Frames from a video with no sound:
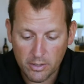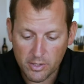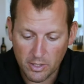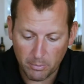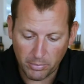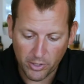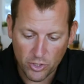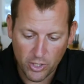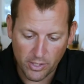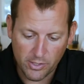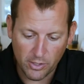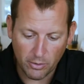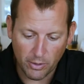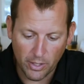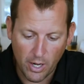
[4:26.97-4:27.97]
simply shuts
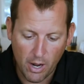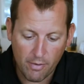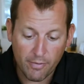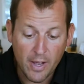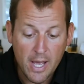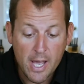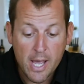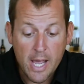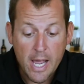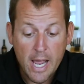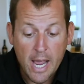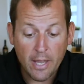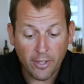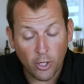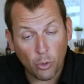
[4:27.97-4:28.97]
the unit off,
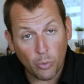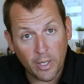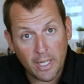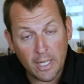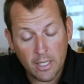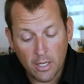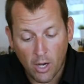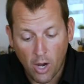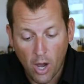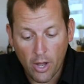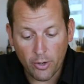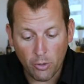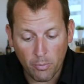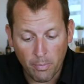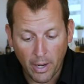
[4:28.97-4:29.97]
and the green
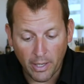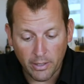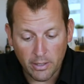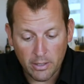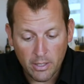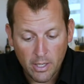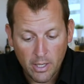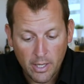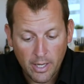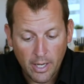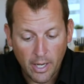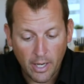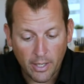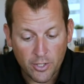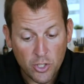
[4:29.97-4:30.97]
auto button
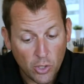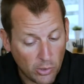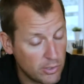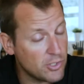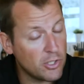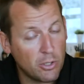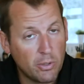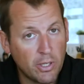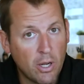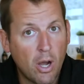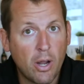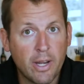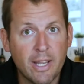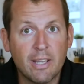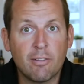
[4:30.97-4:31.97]
turns the unit
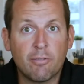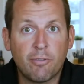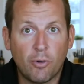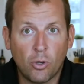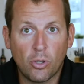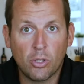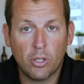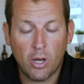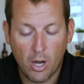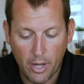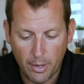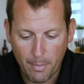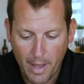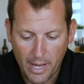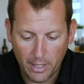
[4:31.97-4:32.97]
on in full
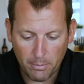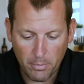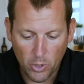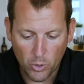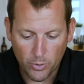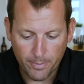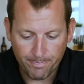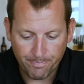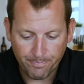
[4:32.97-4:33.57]
automatic mode.